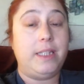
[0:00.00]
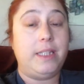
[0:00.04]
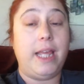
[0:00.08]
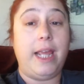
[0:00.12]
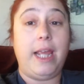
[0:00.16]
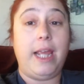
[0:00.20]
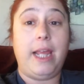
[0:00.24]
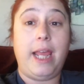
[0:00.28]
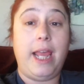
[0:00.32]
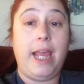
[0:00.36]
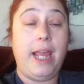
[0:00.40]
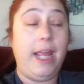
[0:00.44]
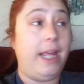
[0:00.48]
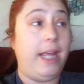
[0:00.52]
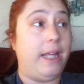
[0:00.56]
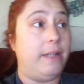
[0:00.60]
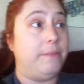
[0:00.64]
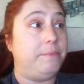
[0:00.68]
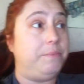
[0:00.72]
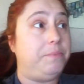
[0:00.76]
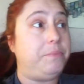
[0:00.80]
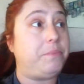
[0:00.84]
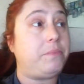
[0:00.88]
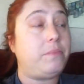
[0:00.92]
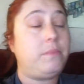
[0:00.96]
Say, "Hey,
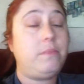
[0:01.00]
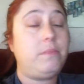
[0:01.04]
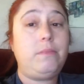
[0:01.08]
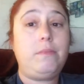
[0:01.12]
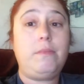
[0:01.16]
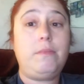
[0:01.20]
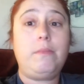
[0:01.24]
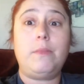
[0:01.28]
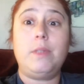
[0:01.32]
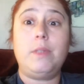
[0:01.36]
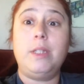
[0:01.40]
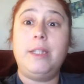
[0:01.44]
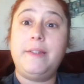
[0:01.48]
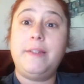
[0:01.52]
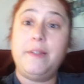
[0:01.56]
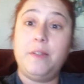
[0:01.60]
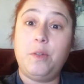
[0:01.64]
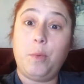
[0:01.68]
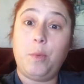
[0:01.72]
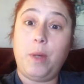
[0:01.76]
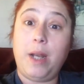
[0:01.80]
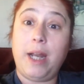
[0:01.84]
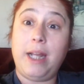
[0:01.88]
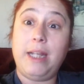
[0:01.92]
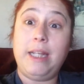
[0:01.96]
this is
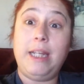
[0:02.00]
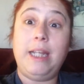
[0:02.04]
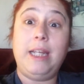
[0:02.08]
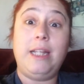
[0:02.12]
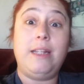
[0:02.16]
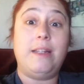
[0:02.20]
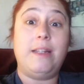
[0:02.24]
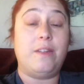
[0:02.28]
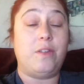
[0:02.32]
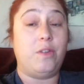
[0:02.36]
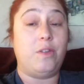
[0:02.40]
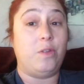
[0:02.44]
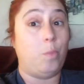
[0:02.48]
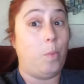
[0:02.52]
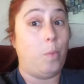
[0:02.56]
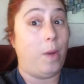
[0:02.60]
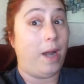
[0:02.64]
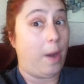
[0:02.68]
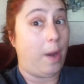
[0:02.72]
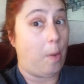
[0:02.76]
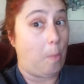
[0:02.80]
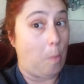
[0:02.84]
what I need, this is what I